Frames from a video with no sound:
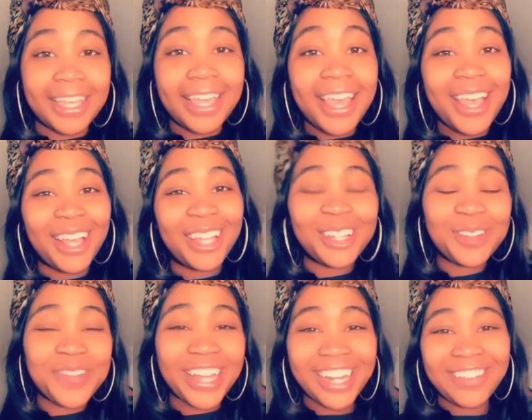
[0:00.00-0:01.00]
Hello,
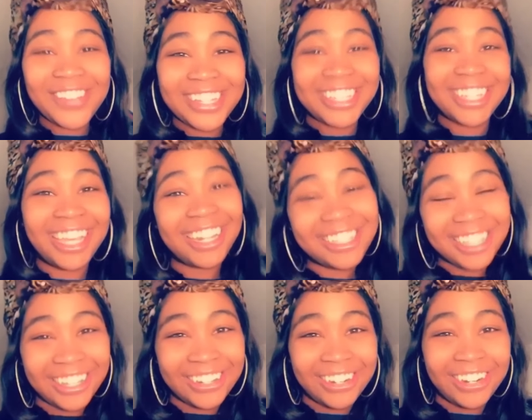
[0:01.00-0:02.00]
my name is Jada
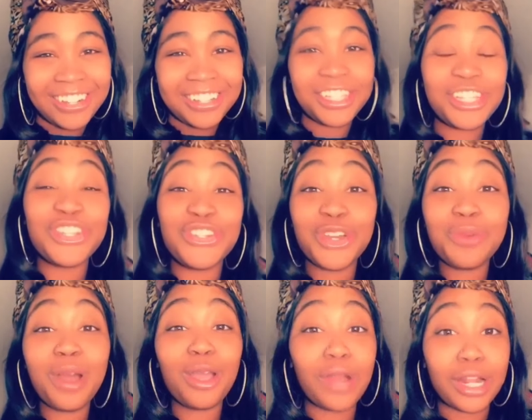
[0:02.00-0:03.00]
Taylor. To show my
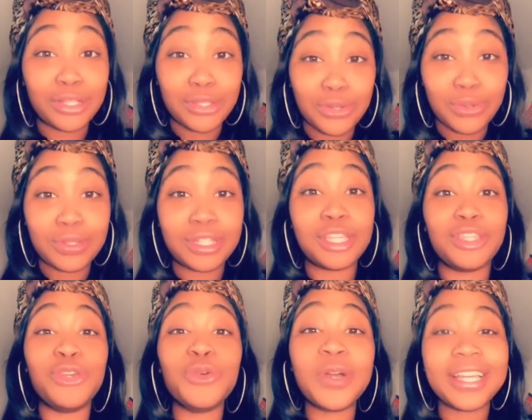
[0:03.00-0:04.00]
gratitude to the
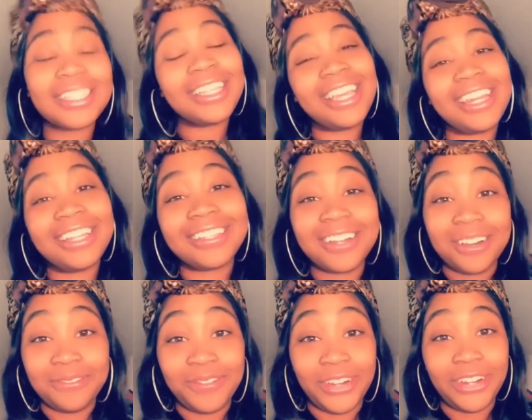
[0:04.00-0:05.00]
USNS
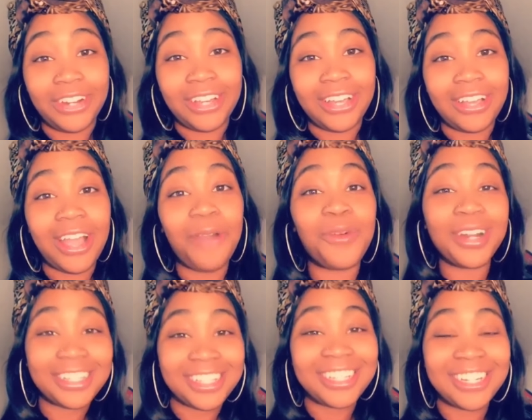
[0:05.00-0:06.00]
Comfort, I wanted
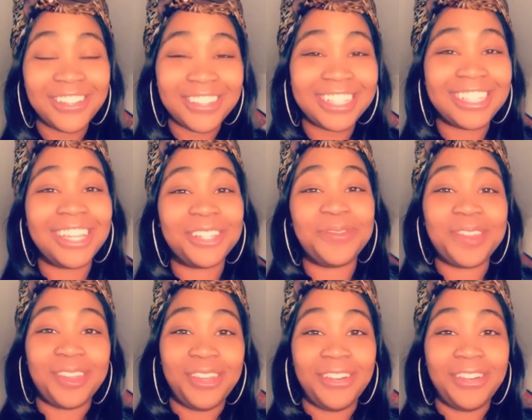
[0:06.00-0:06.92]
to share this dance with you.